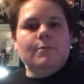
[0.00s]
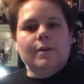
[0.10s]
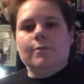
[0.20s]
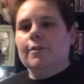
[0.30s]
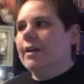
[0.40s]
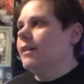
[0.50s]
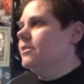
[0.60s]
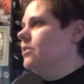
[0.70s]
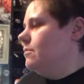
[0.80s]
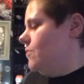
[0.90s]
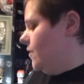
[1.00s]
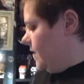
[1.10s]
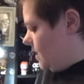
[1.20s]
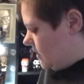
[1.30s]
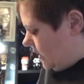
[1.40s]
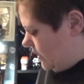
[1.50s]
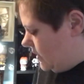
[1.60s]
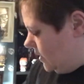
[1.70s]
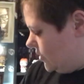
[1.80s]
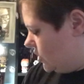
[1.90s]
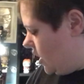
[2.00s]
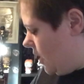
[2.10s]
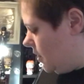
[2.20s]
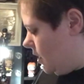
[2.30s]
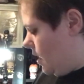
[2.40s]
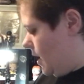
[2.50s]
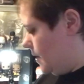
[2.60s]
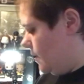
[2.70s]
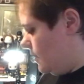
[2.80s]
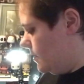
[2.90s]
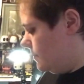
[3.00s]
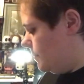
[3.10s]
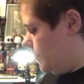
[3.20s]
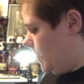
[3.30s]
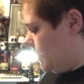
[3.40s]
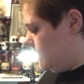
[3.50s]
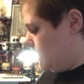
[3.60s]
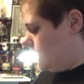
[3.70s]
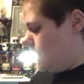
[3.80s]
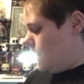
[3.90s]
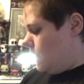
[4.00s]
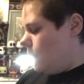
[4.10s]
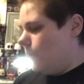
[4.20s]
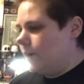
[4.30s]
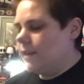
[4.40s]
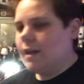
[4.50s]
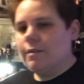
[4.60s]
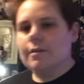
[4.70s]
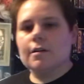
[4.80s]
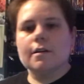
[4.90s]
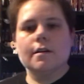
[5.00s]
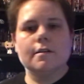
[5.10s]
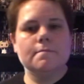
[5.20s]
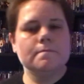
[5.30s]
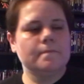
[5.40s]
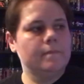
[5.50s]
we will get to the movies. Like I said, there's not a lot, but one of the other